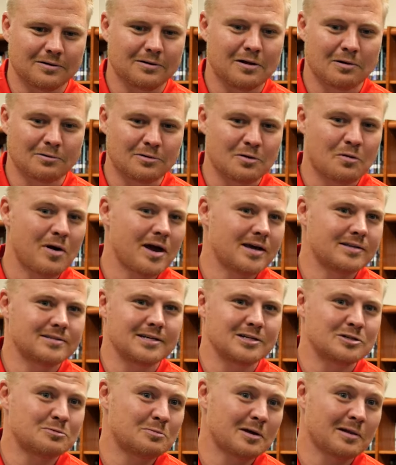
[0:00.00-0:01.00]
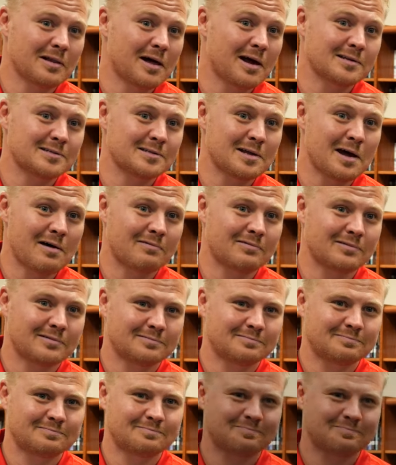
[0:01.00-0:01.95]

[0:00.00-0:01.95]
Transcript: along the way teach me a lot of stuff.